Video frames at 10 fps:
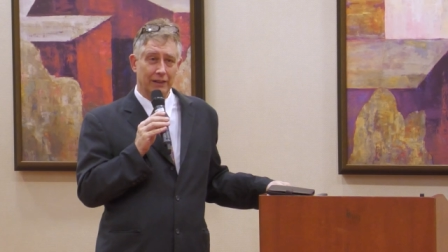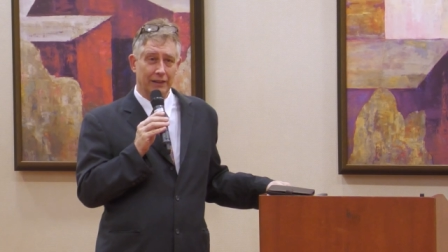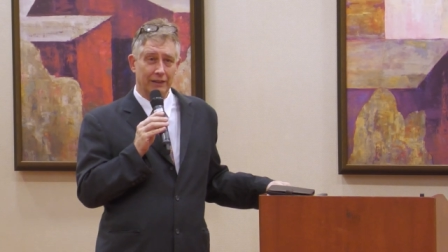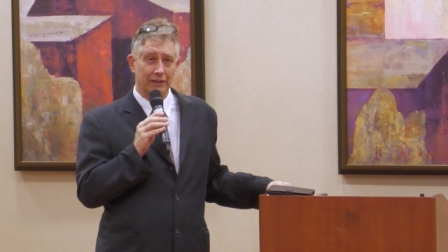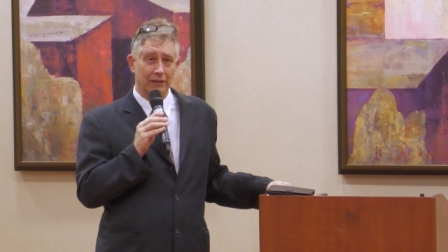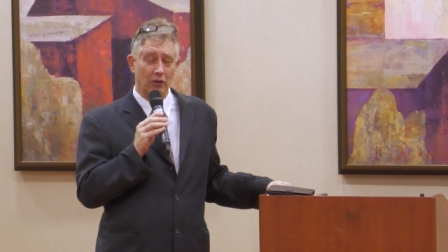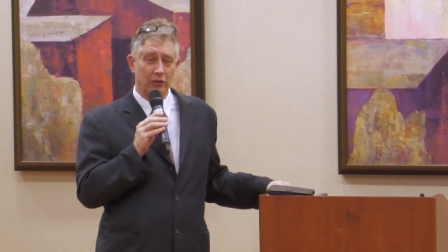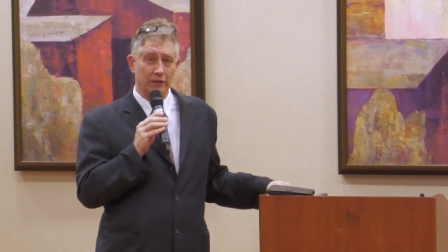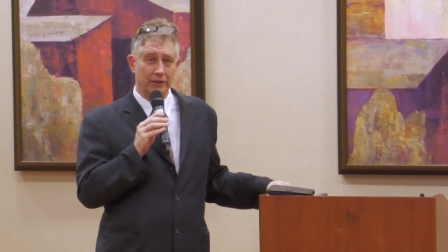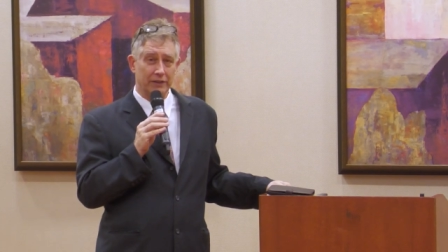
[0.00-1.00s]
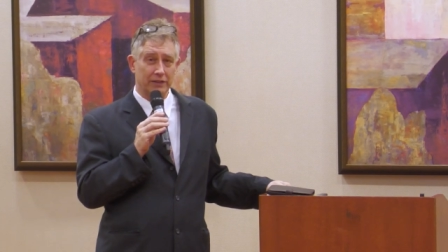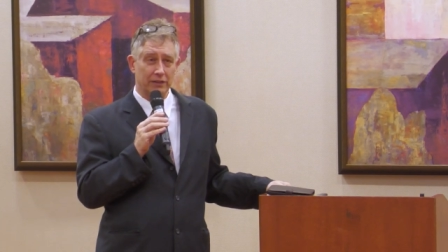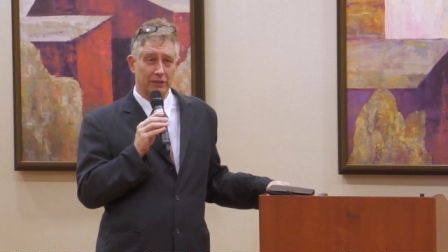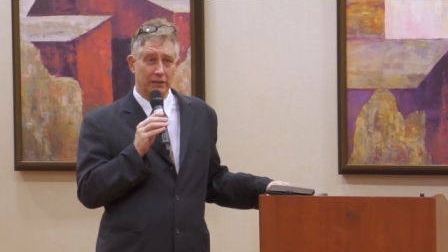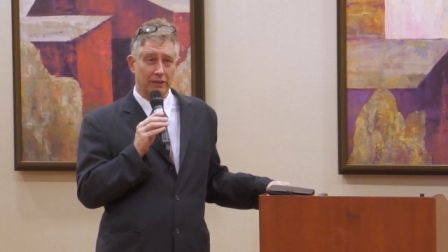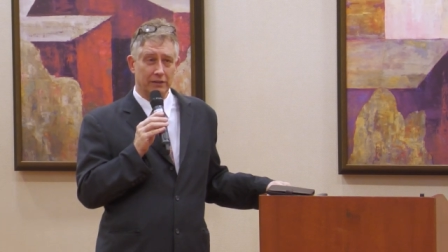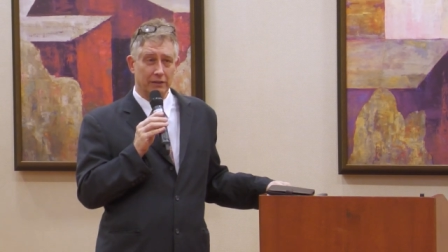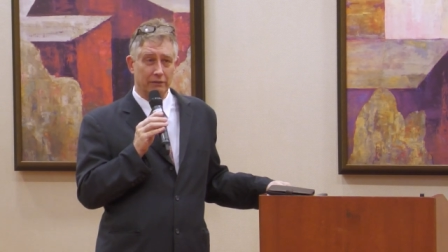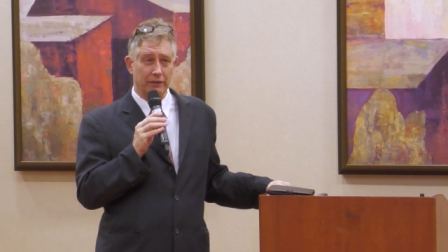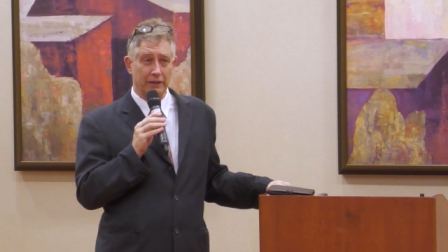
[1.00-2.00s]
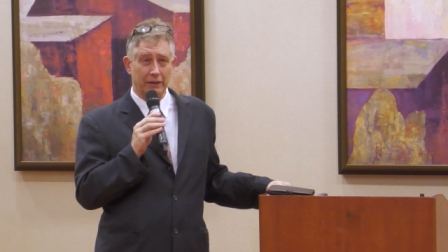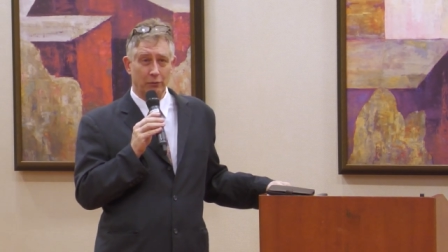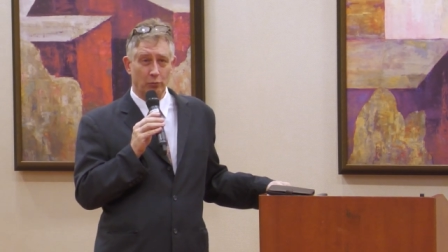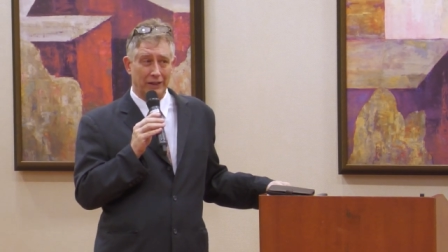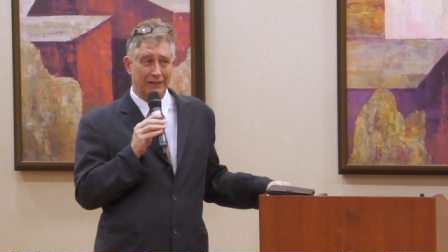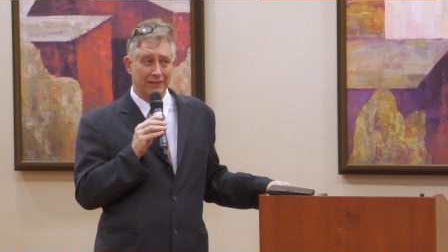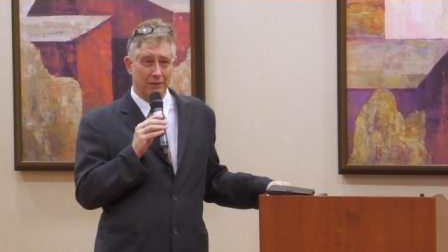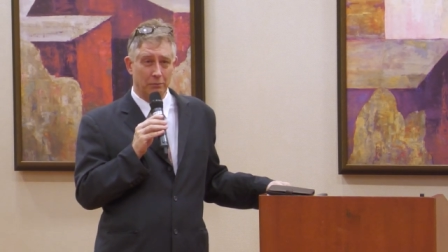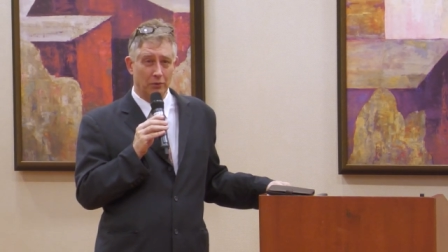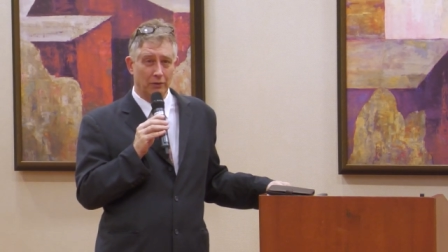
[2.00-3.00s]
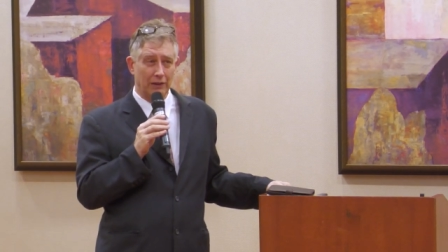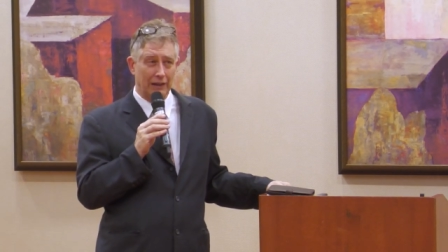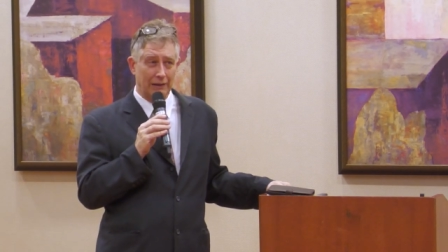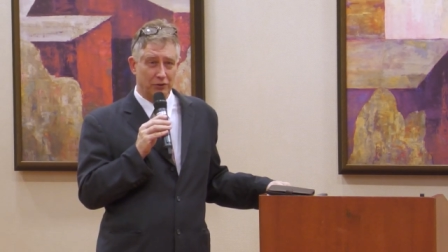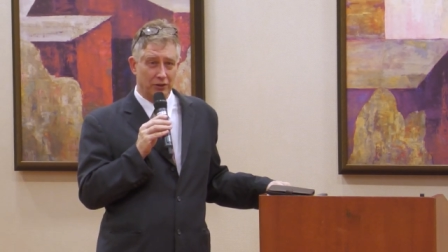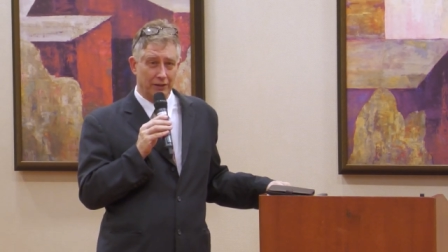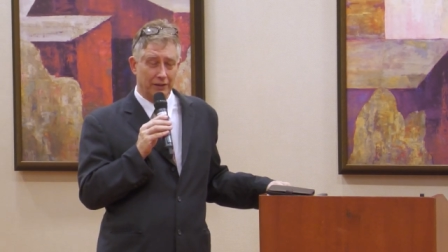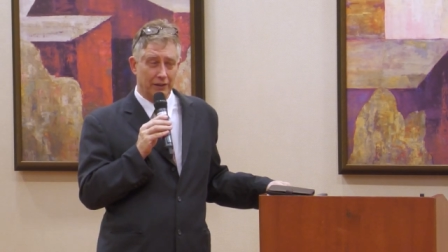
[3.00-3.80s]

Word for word: then Ocrevus is a very reasonable option.